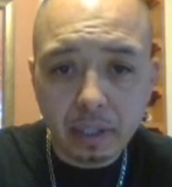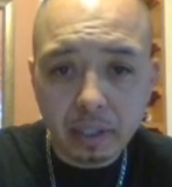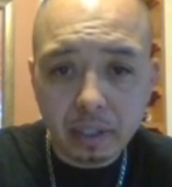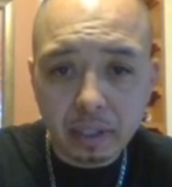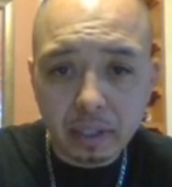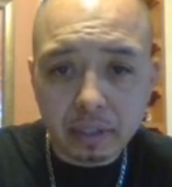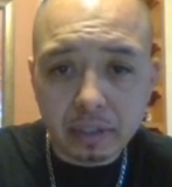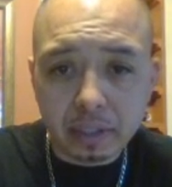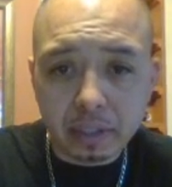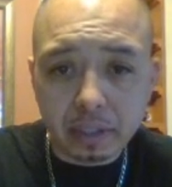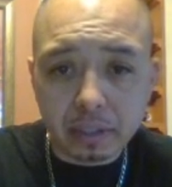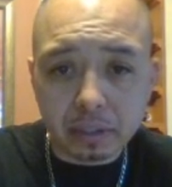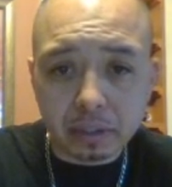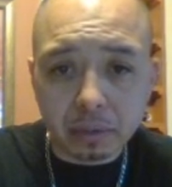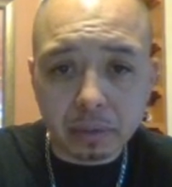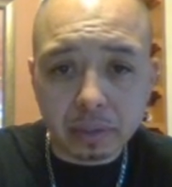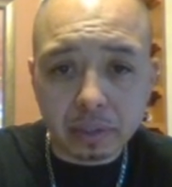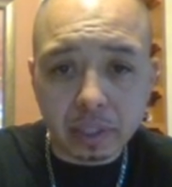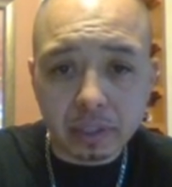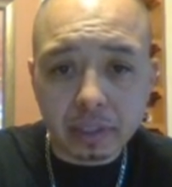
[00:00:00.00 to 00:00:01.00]
Let's see.
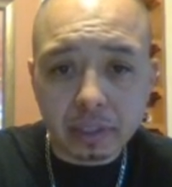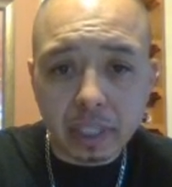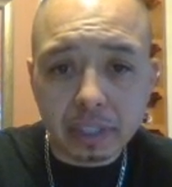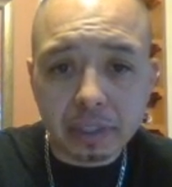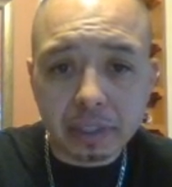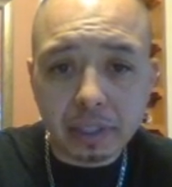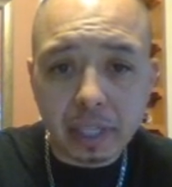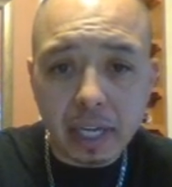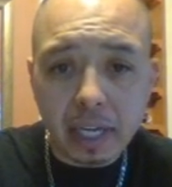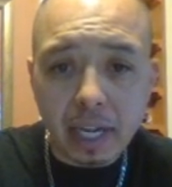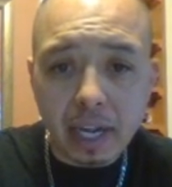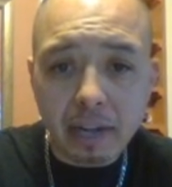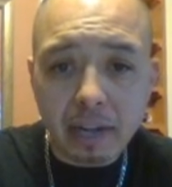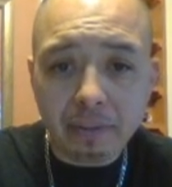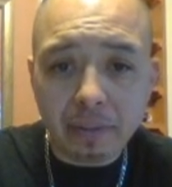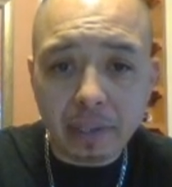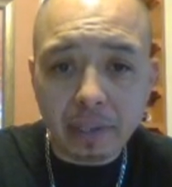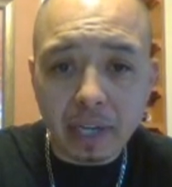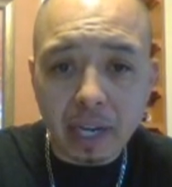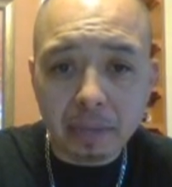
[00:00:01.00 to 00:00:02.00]
So it does actually
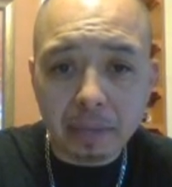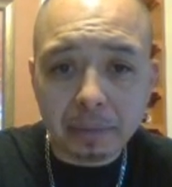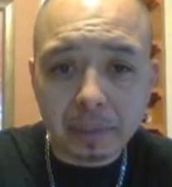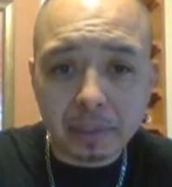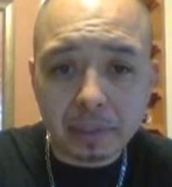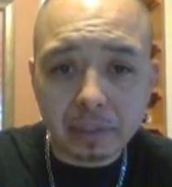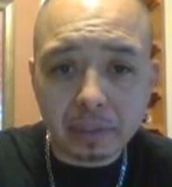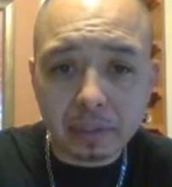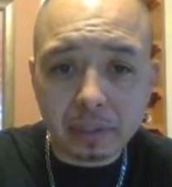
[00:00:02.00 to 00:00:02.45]
have an option